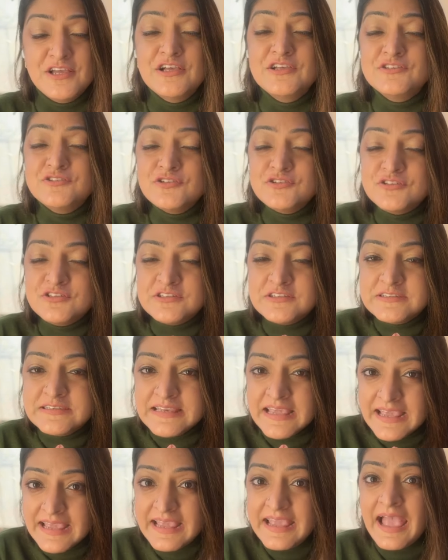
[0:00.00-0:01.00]
So
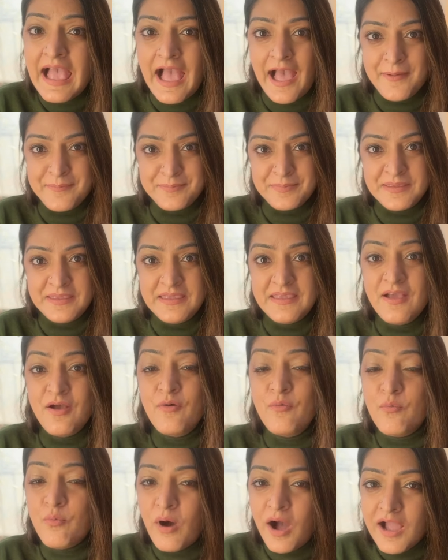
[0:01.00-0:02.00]
stay happy
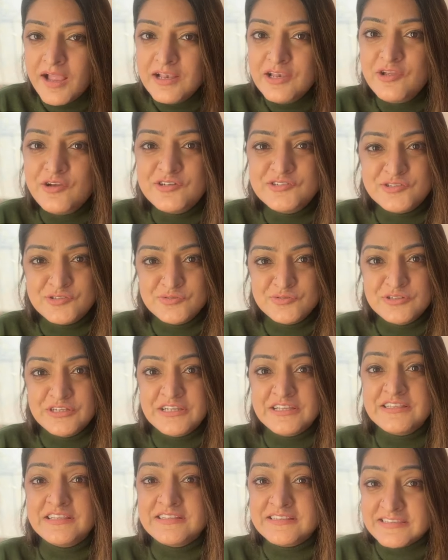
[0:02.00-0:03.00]
while you're
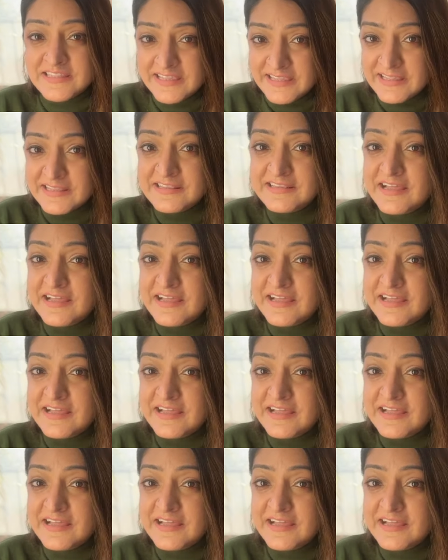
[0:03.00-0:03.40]
doing the thing